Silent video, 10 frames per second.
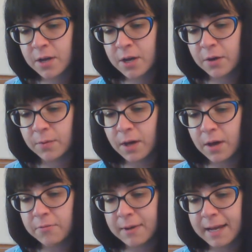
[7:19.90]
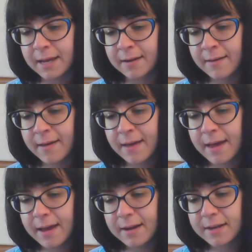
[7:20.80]
We all ran.
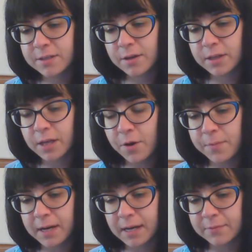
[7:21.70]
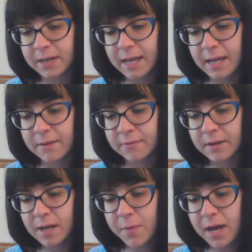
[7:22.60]
Ahead, I saw the opening of a cave.
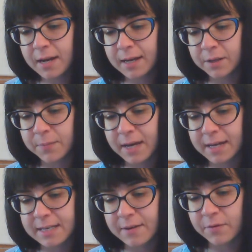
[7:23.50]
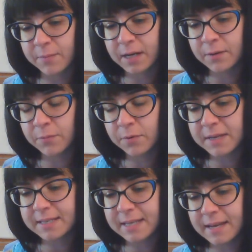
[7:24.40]
Come on, I yelled back to everybody. We'll
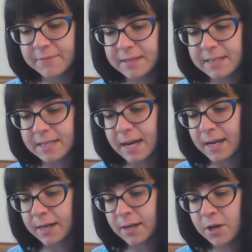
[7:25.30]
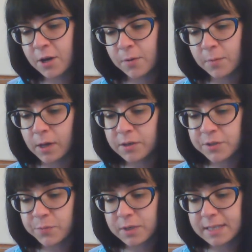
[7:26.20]
be safe inside. We all
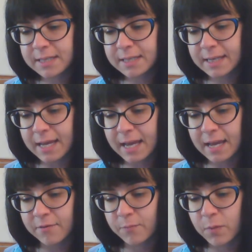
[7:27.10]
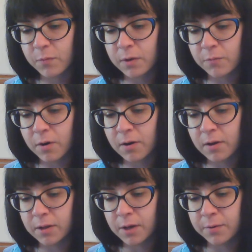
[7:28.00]
sprinted in the cave, but we weren't
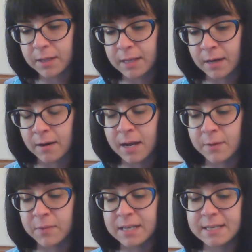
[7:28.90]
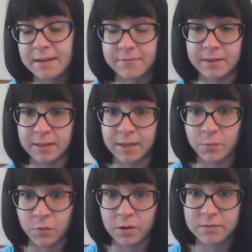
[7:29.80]
alone in there, and we definitely
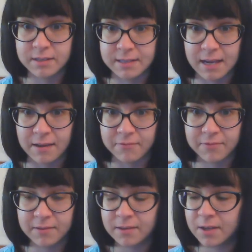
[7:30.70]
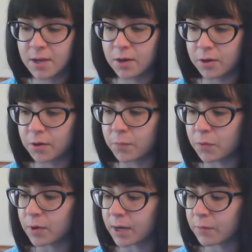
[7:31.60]
weren't safe. Oh
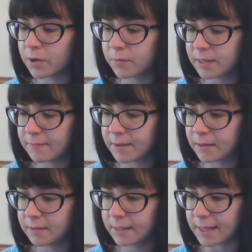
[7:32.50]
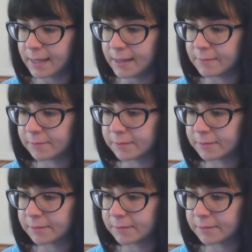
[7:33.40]
boy, I wonder what they found in the cave.